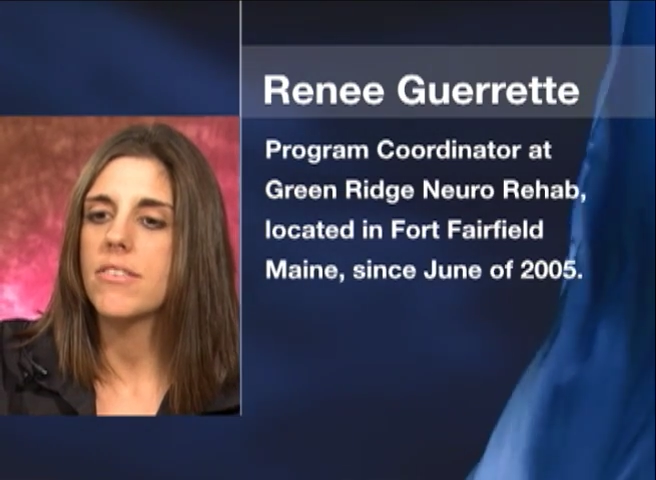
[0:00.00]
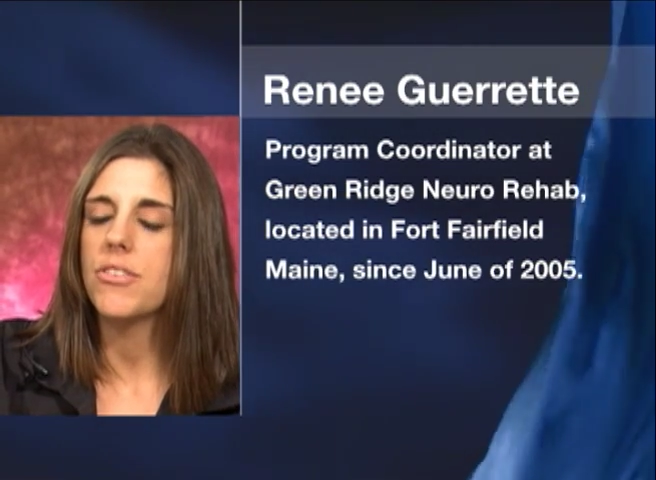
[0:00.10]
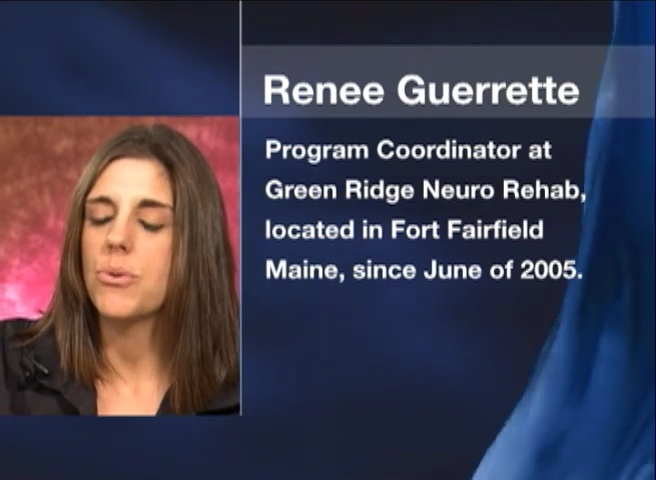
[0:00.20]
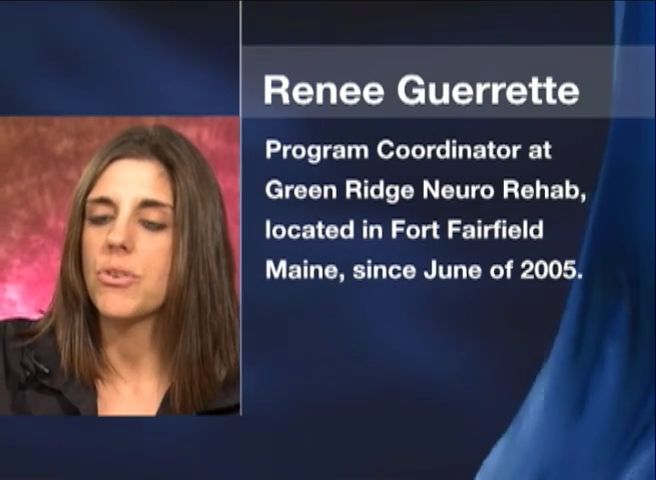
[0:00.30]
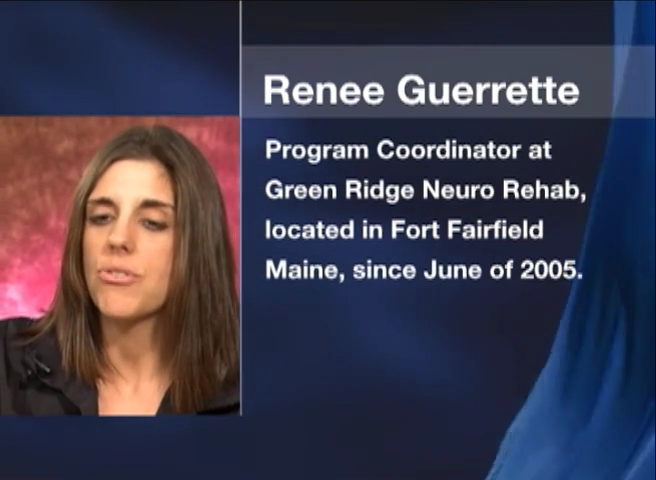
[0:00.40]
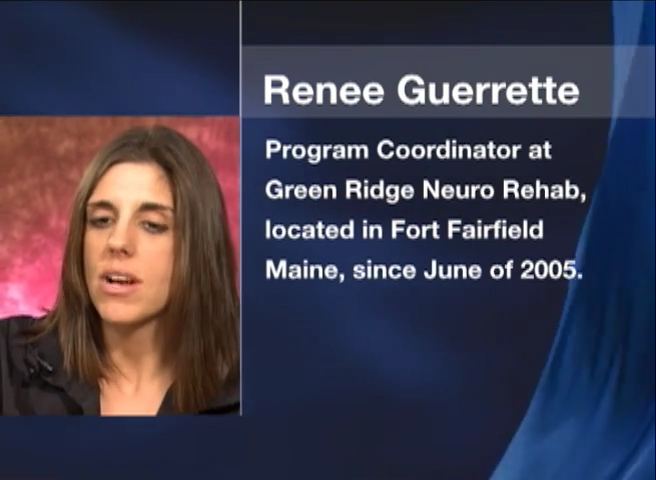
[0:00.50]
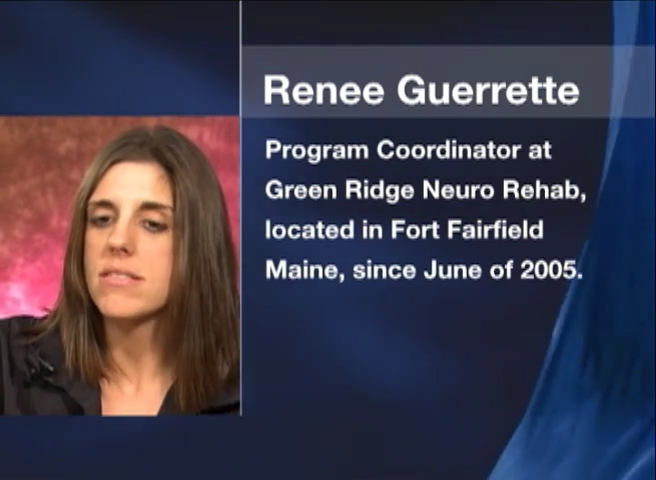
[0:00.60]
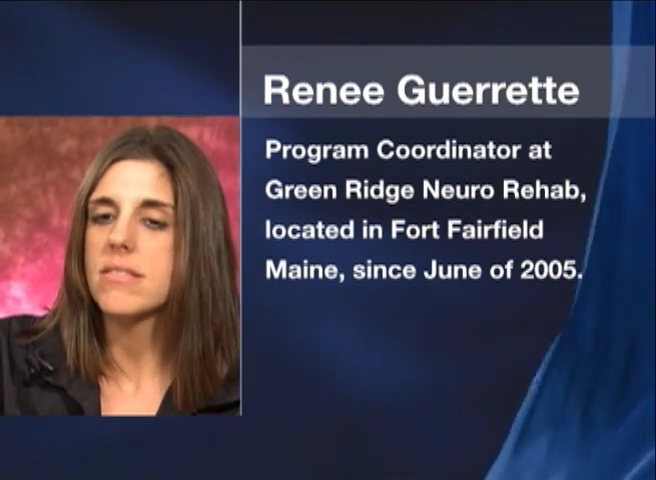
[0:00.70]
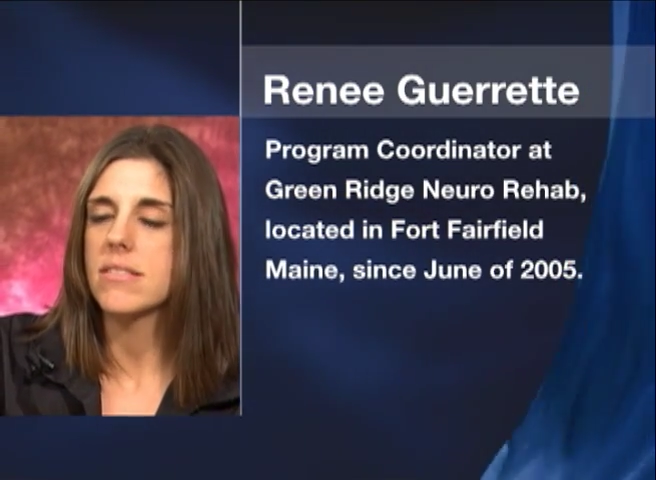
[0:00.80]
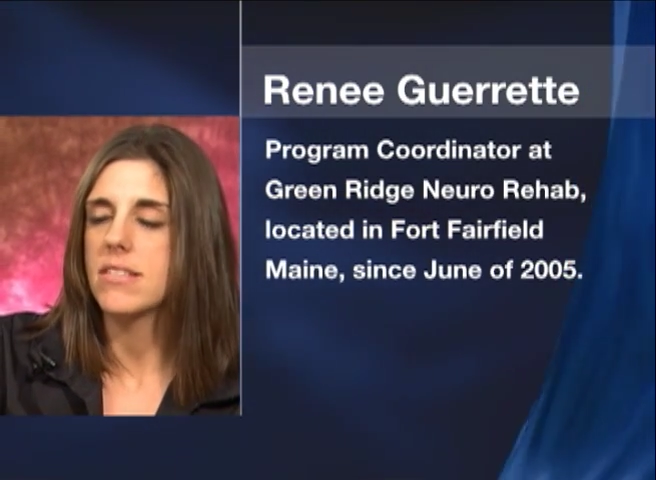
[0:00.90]
to
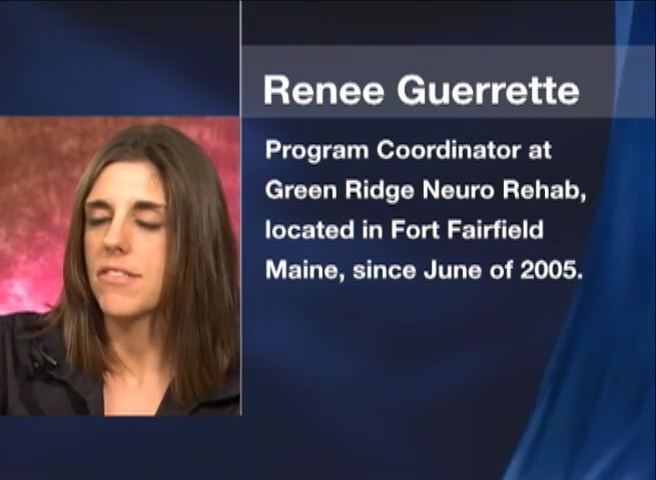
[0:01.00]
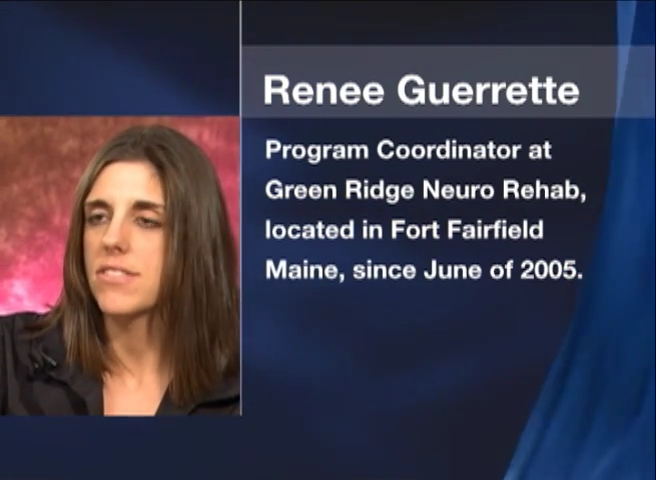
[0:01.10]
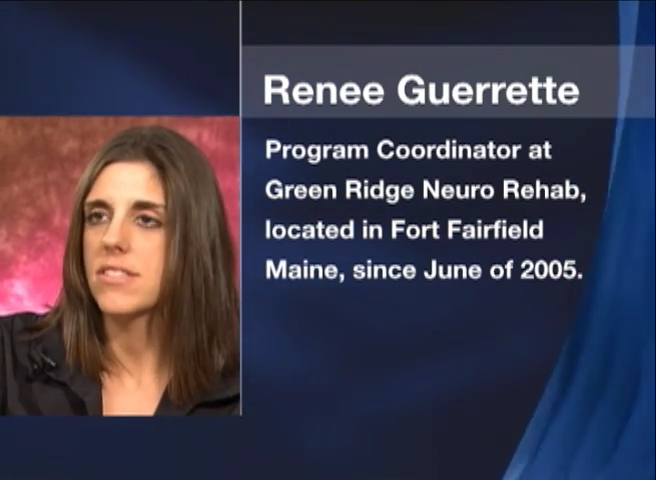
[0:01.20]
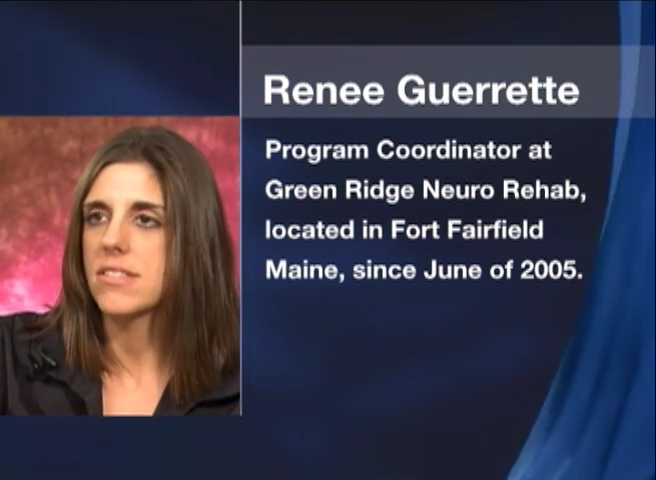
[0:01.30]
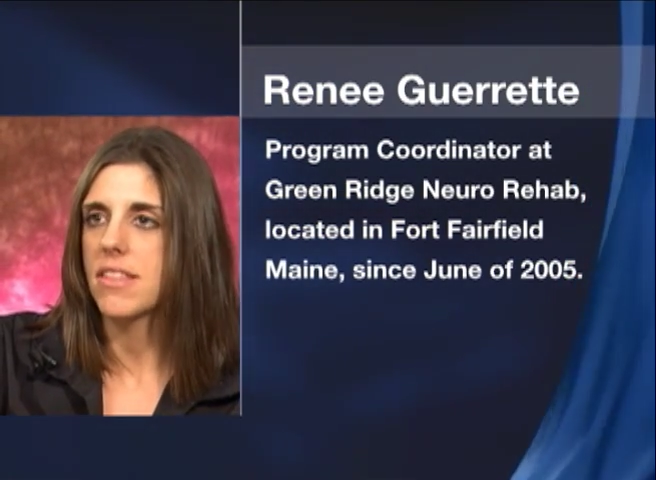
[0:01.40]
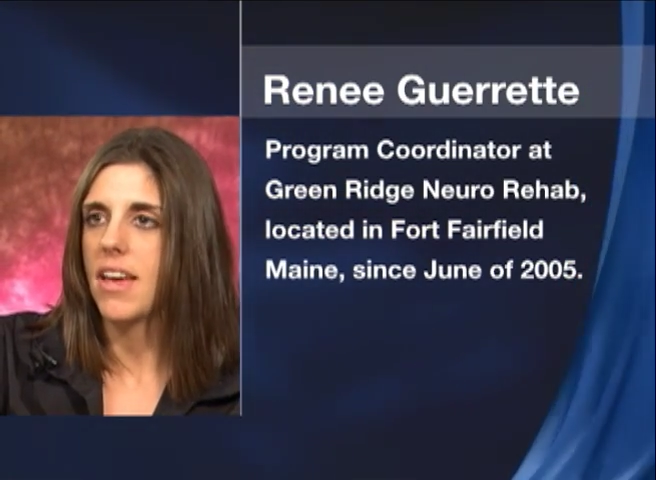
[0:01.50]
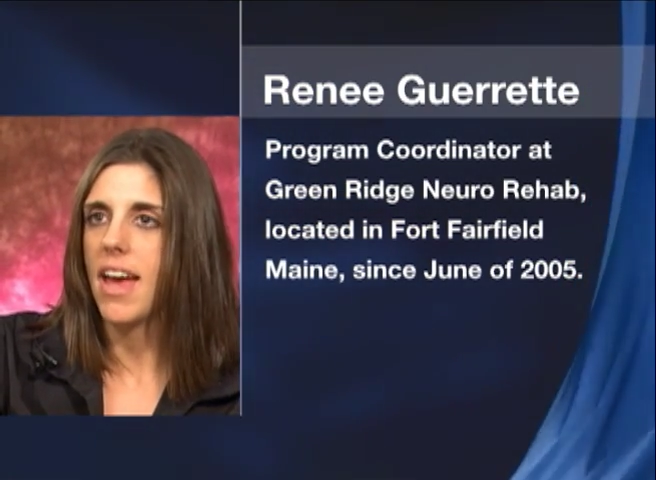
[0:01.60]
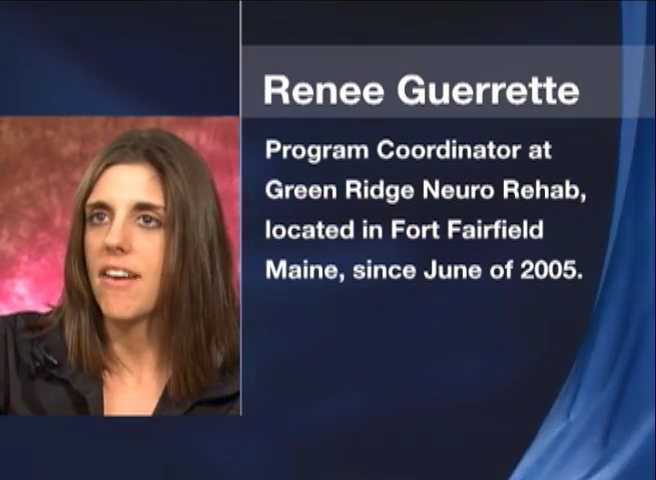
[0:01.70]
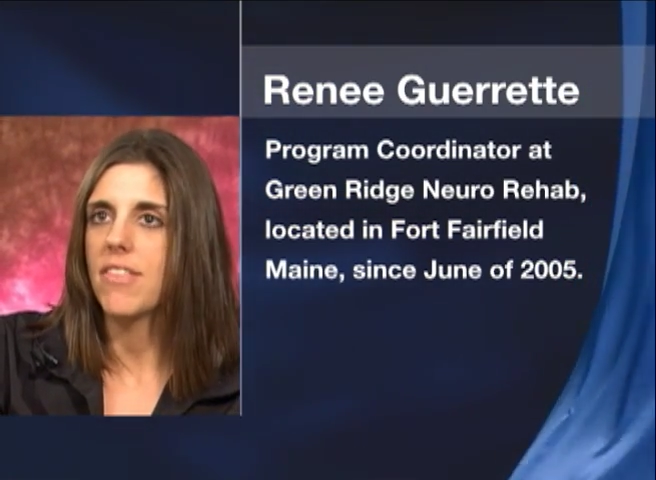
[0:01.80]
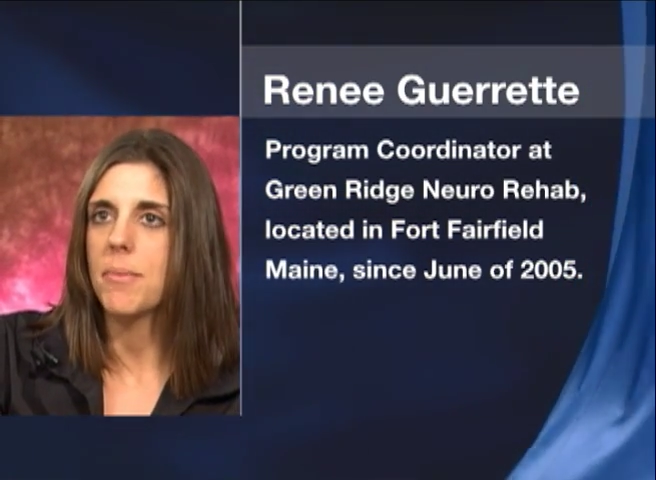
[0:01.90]
address the deficits that they have.